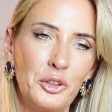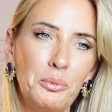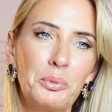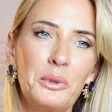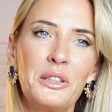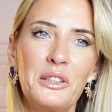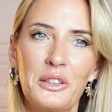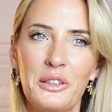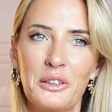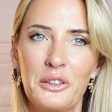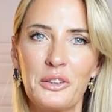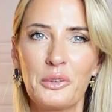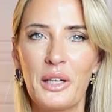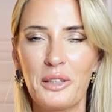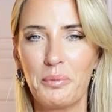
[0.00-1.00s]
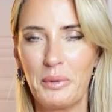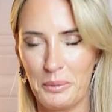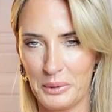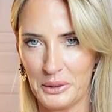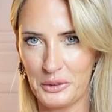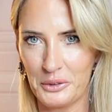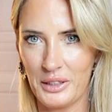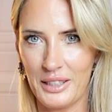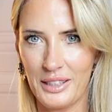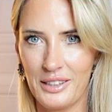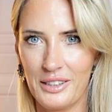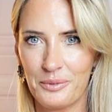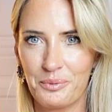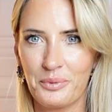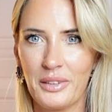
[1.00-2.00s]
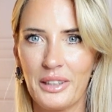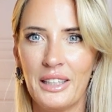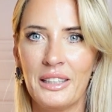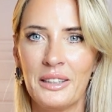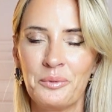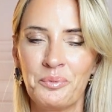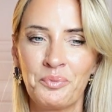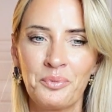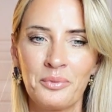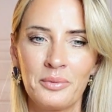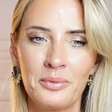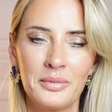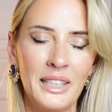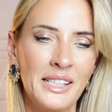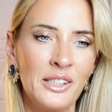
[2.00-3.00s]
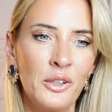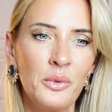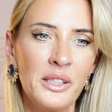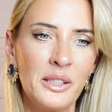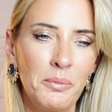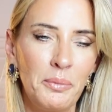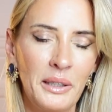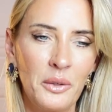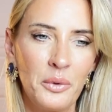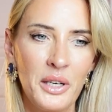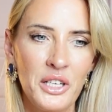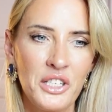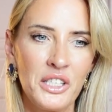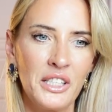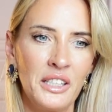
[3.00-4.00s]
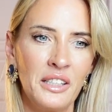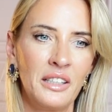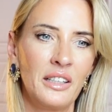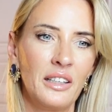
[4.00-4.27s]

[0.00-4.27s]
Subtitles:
put the correct people together. There's always a big question,